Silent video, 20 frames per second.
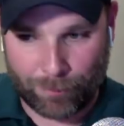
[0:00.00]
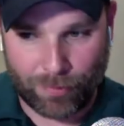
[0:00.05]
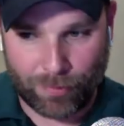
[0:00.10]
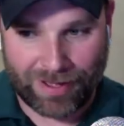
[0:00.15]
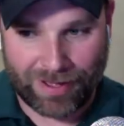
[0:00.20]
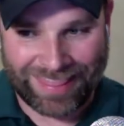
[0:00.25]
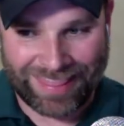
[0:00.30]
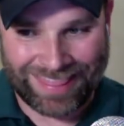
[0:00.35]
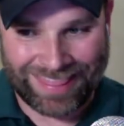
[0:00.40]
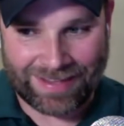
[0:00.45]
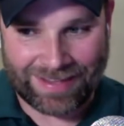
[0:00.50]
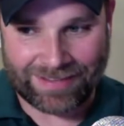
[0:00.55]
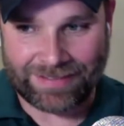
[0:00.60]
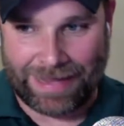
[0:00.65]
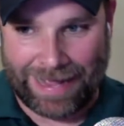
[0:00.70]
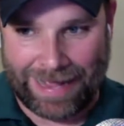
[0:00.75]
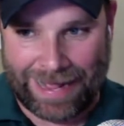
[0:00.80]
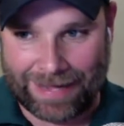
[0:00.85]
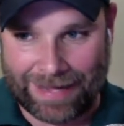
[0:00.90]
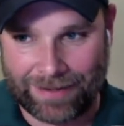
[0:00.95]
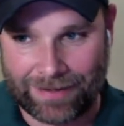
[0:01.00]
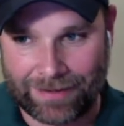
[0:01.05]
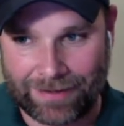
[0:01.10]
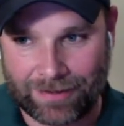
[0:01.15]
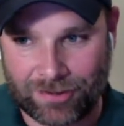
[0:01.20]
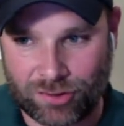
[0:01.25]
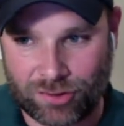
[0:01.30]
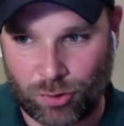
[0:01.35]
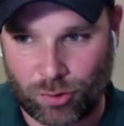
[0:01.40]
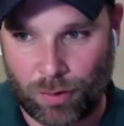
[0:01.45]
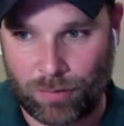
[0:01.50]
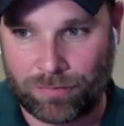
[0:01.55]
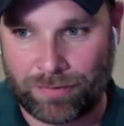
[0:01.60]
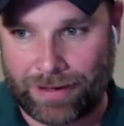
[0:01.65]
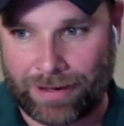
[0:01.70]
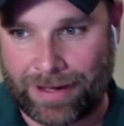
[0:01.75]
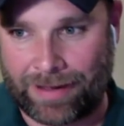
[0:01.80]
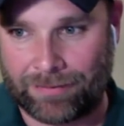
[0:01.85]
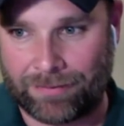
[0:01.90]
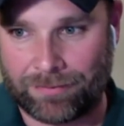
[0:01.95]
and bought this hat,
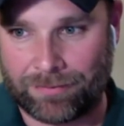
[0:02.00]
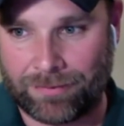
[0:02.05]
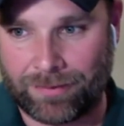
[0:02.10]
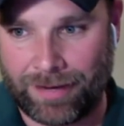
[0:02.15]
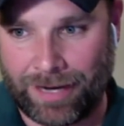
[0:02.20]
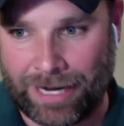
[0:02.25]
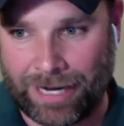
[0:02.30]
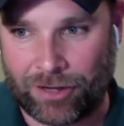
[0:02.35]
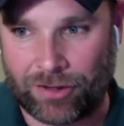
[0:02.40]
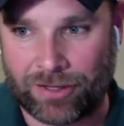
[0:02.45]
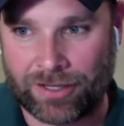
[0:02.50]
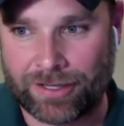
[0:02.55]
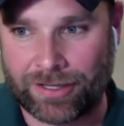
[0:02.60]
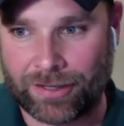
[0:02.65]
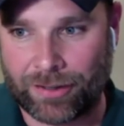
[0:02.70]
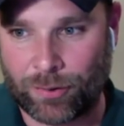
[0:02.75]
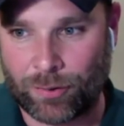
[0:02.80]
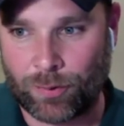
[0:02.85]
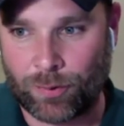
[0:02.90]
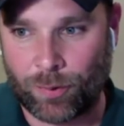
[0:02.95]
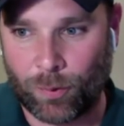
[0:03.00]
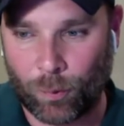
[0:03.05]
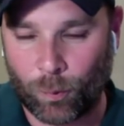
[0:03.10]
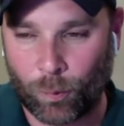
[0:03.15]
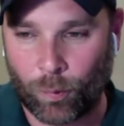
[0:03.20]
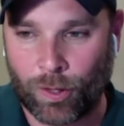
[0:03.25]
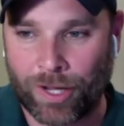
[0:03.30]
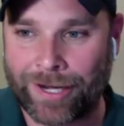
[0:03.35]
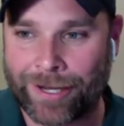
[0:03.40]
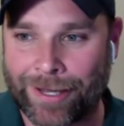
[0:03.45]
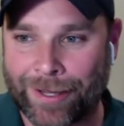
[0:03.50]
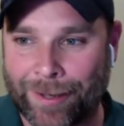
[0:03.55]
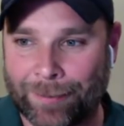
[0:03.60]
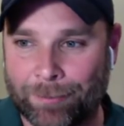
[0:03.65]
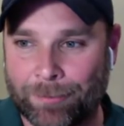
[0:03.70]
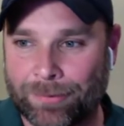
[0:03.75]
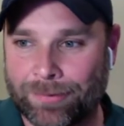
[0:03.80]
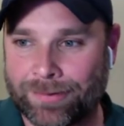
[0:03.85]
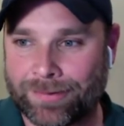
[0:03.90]
205 area code. What up?